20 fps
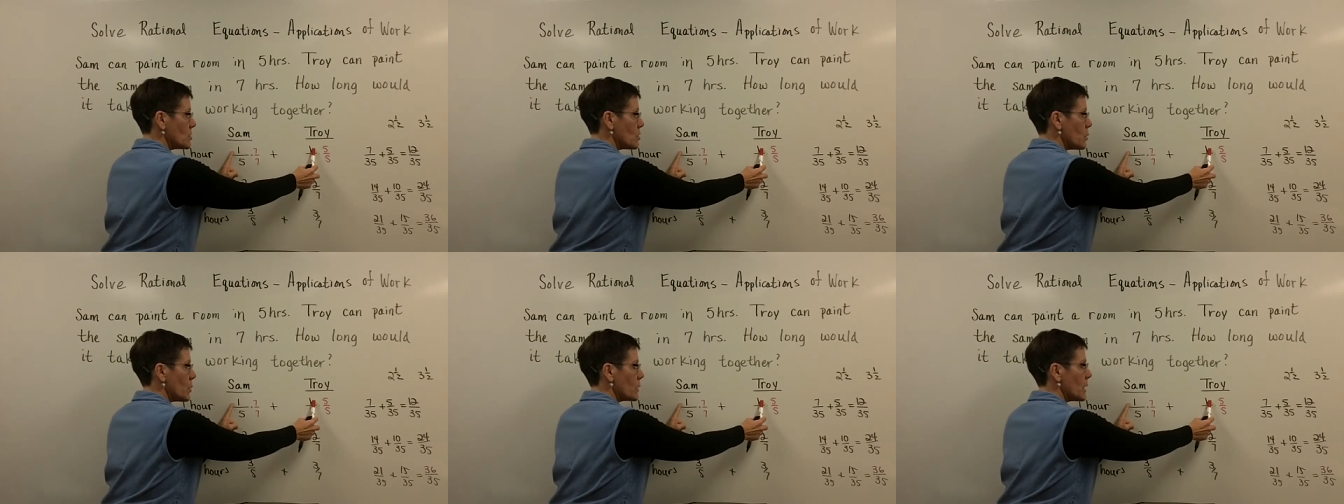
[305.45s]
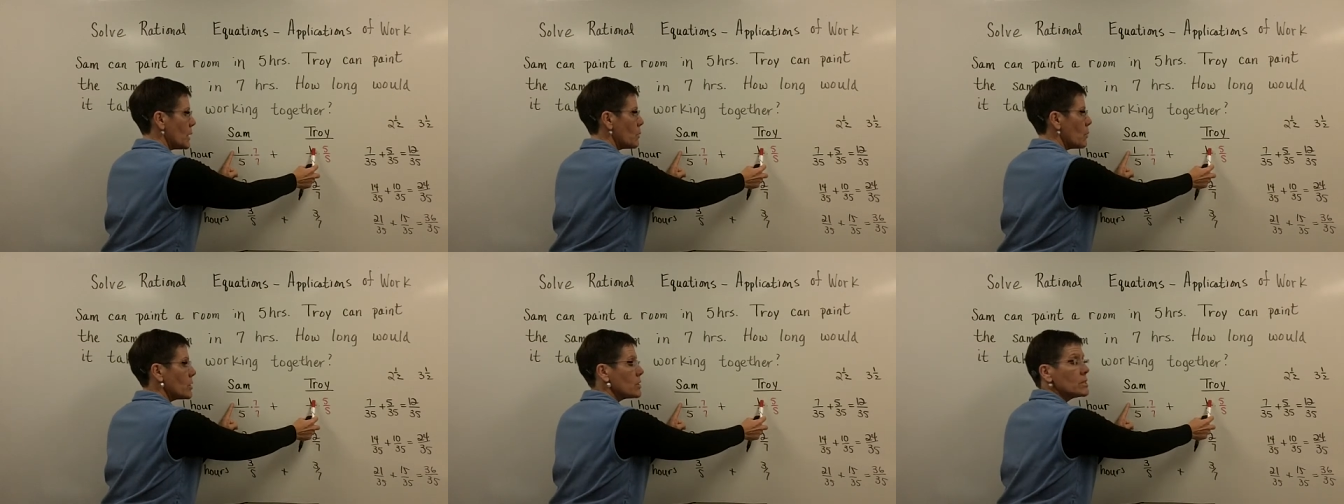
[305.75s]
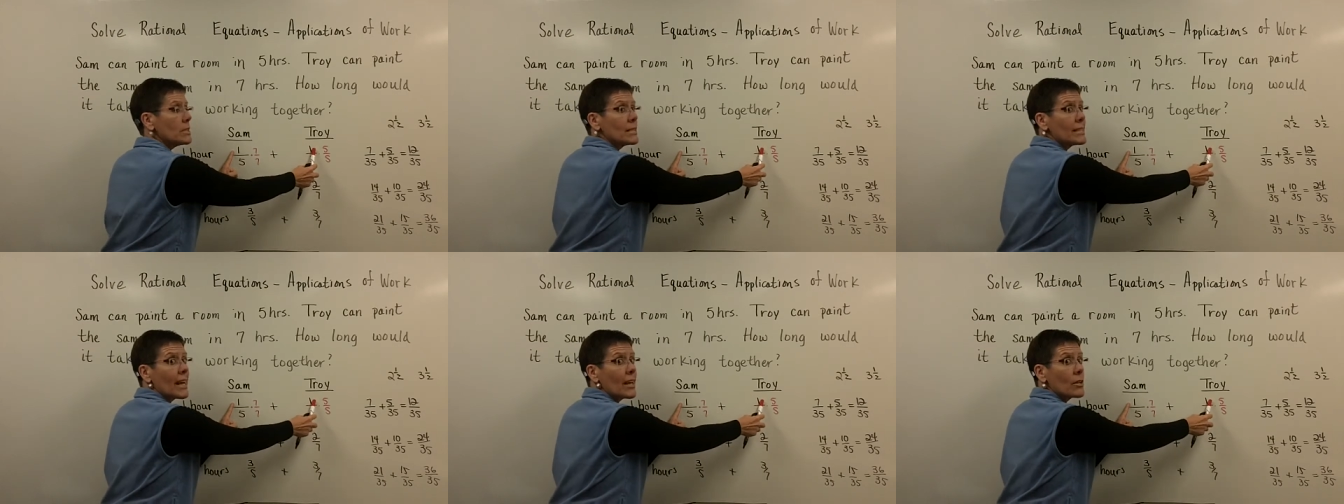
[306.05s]
So when they
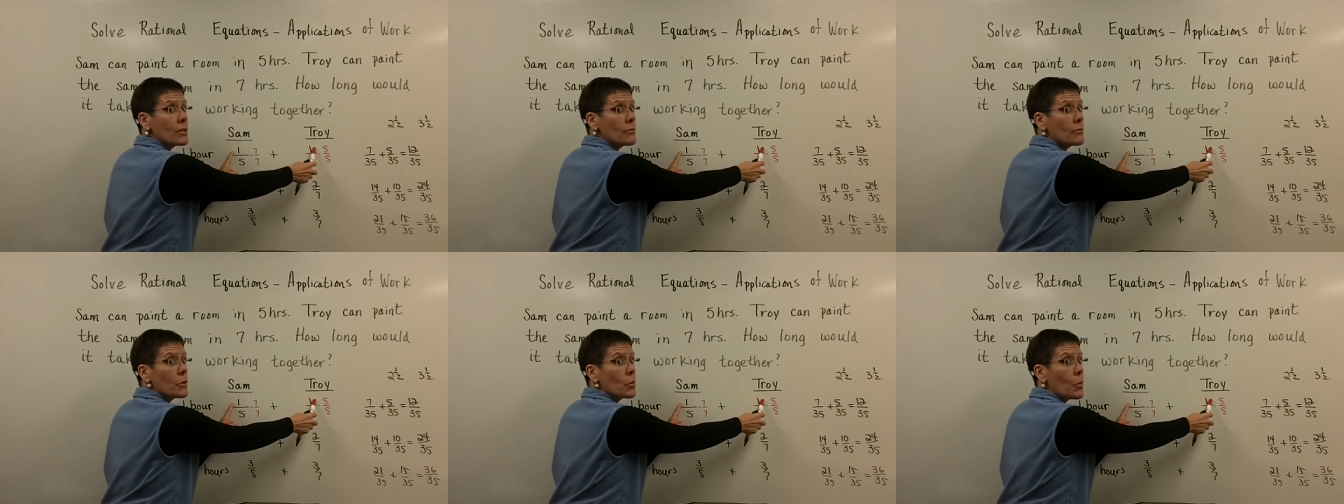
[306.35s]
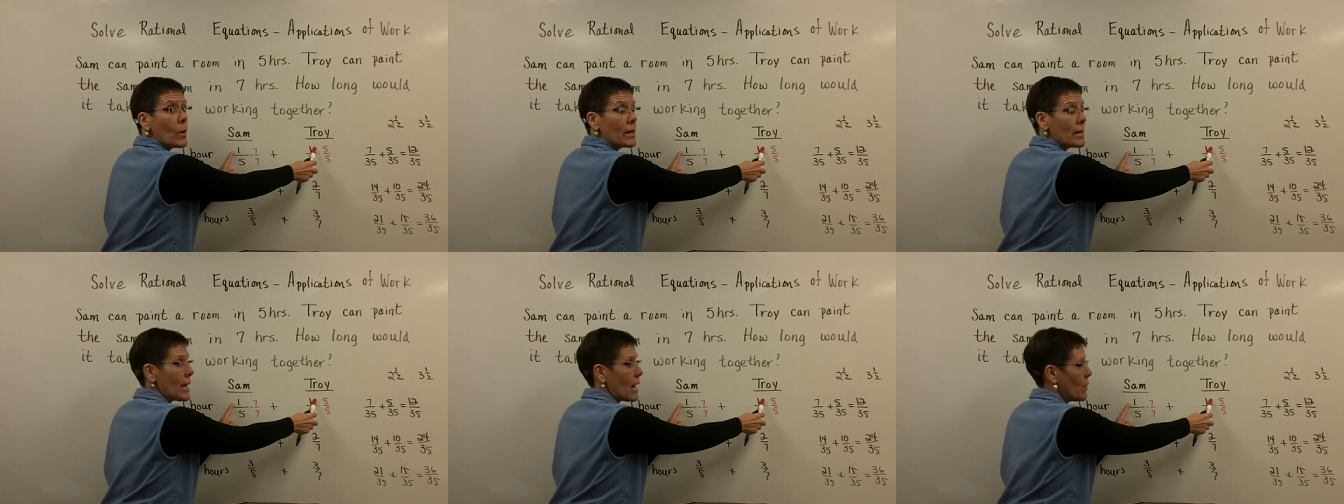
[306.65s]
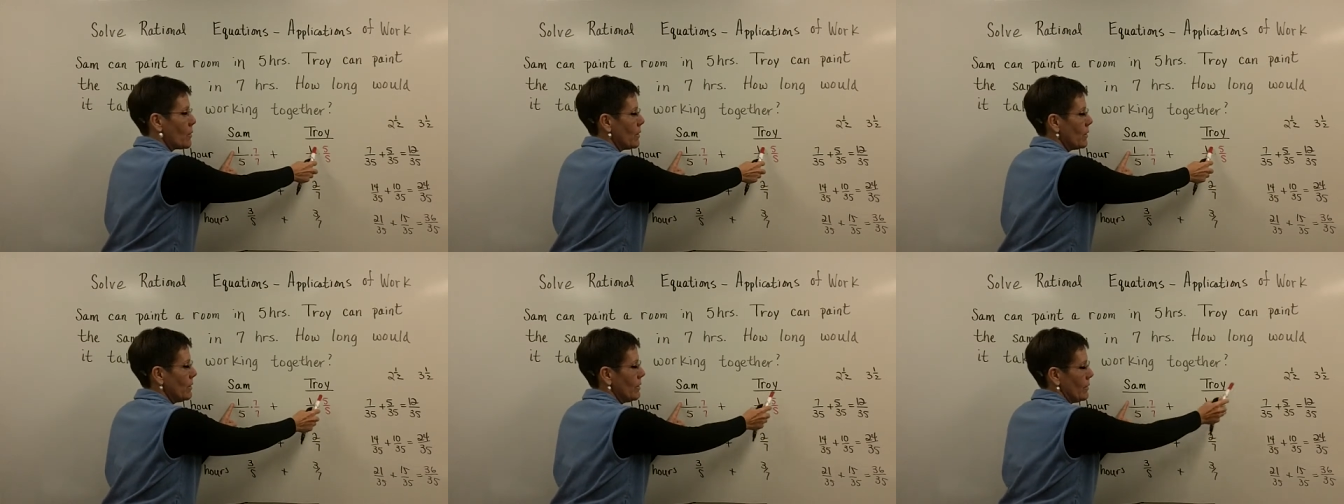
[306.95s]
worked together for one
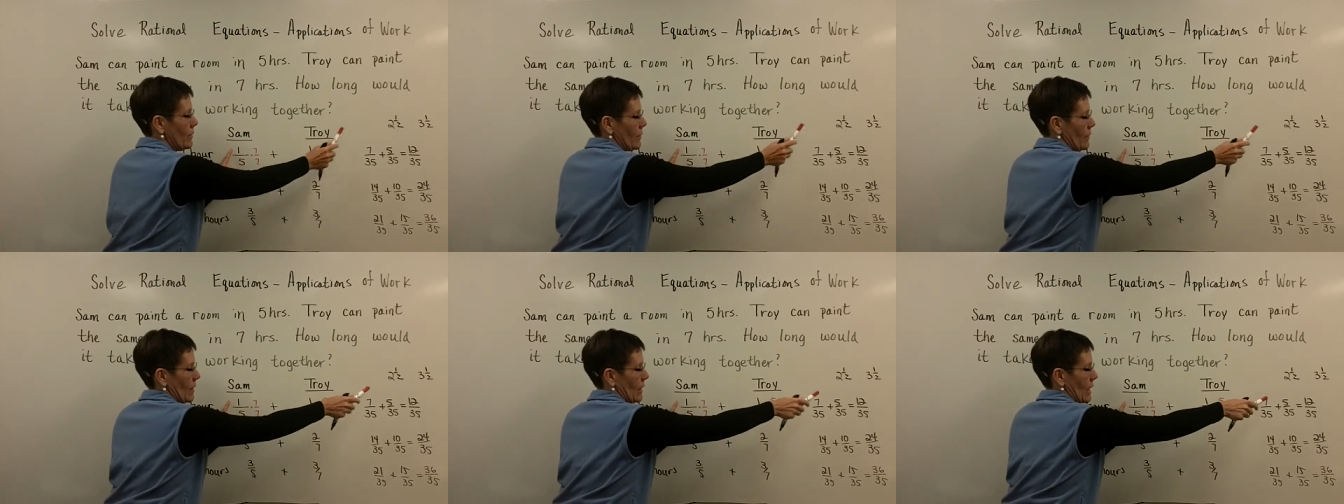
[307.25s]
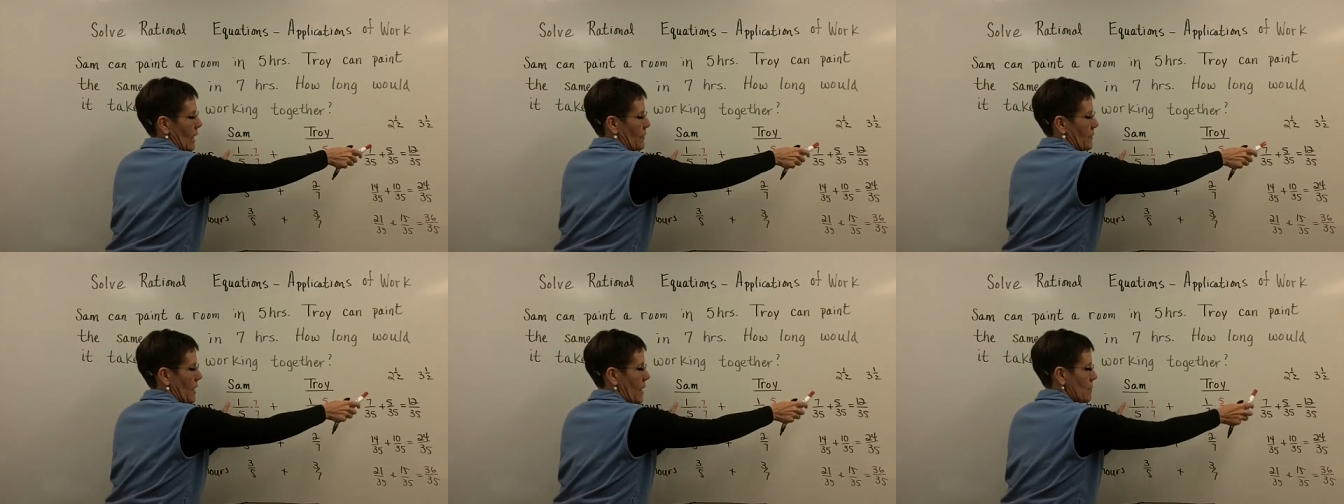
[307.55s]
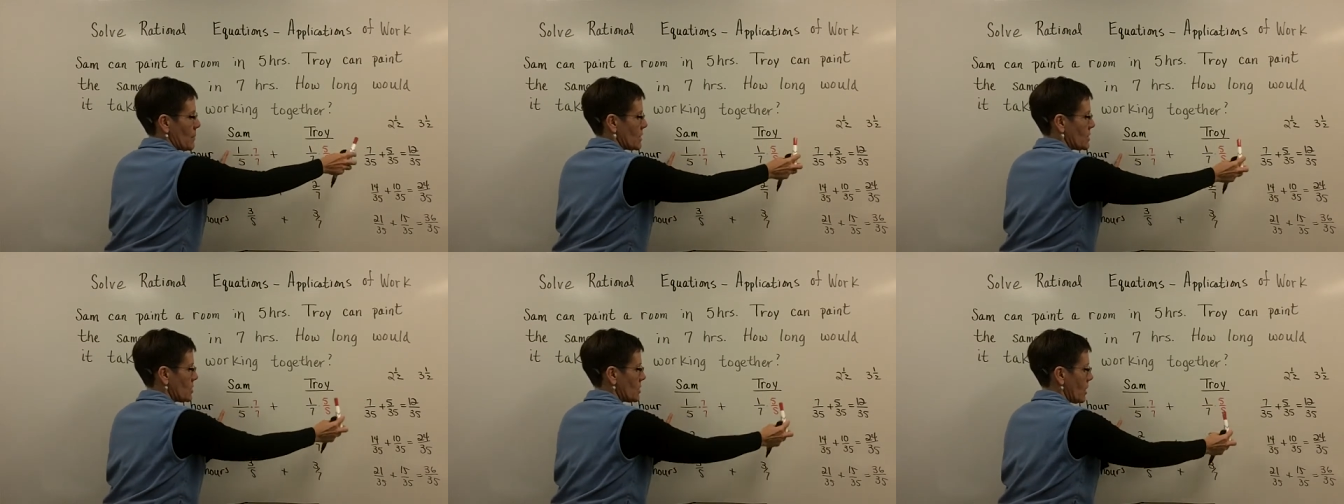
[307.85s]
hour, they got
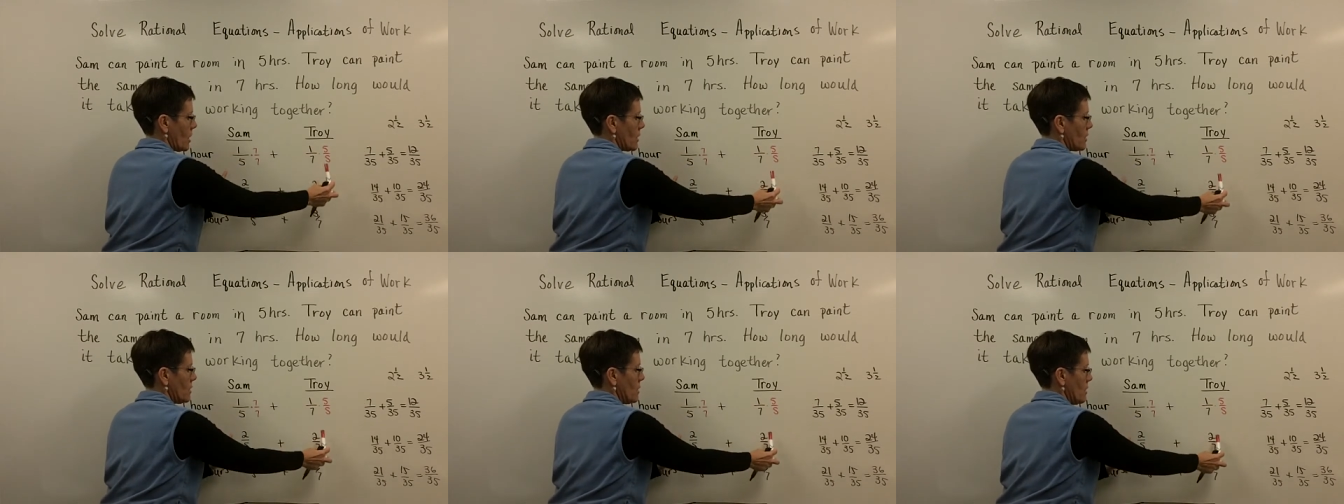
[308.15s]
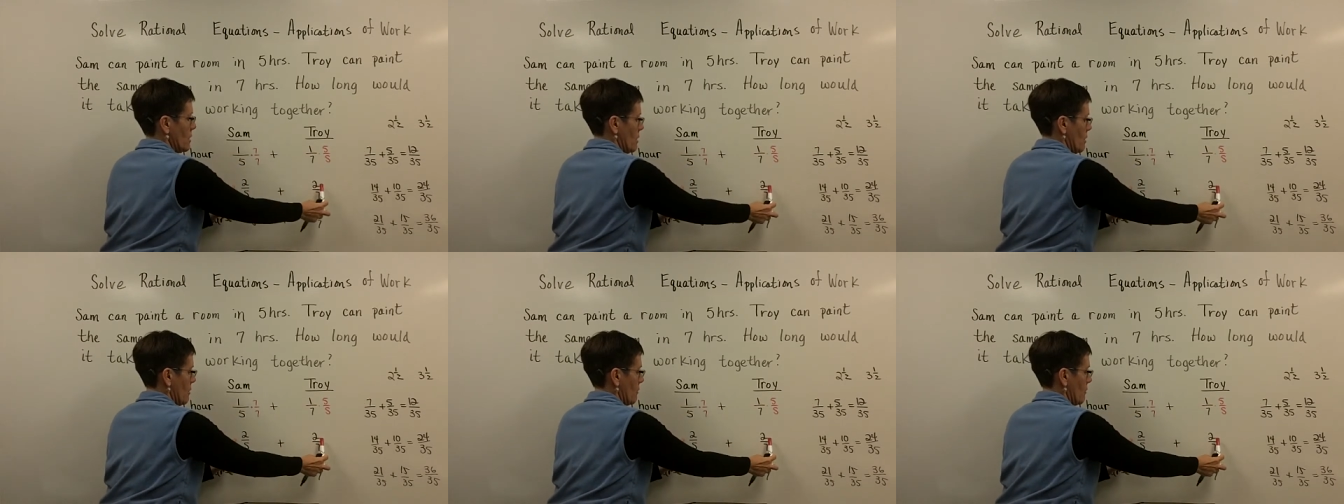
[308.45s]
that much done.